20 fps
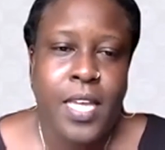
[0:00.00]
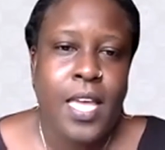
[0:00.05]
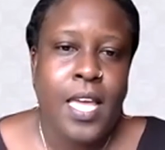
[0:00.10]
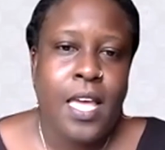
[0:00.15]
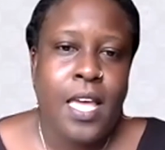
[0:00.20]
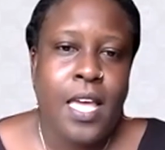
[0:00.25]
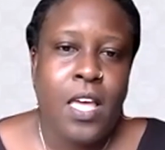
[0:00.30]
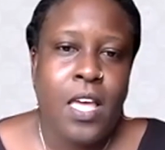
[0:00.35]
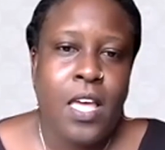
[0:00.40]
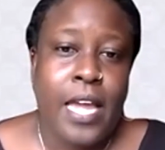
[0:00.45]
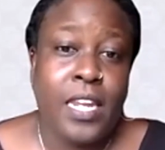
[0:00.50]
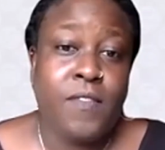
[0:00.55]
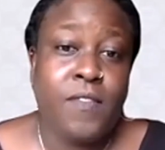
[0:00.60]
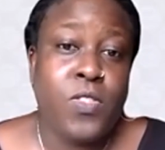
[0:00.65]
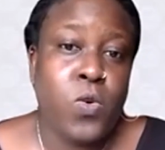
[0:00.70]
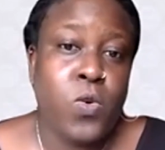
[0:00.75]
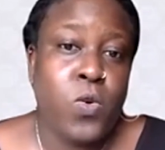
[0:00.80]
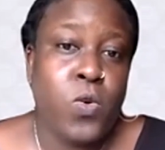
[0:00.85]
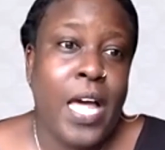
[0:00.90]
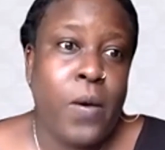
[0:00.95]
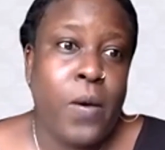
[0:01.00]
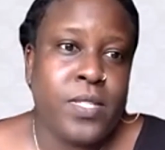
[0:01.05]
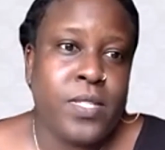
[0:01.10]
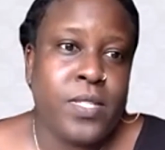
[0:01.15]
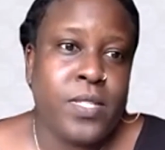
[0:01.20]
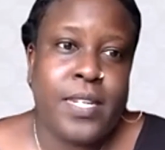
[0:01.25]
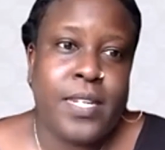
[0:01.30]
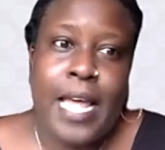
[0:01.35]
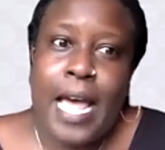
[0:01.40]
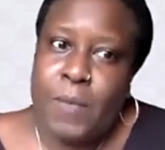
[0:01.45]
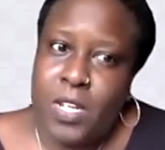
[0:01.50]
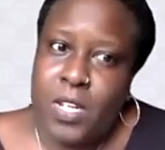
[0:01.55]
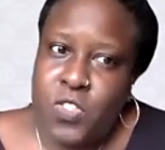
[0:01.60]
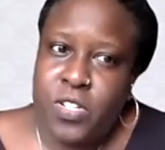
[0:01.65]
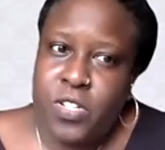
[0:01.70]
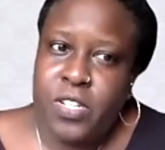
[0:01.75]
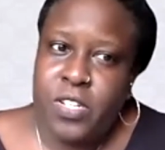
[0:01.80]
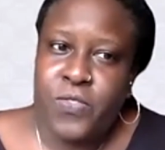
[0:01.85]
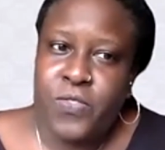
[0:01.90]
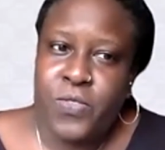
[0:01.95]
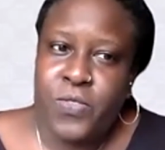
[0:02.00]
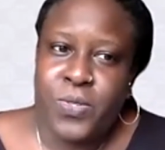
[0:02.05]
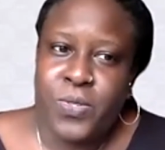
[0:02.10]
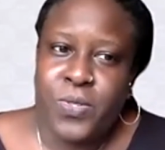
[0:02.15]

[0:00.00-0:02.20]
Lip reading: And even though that was an administrative role,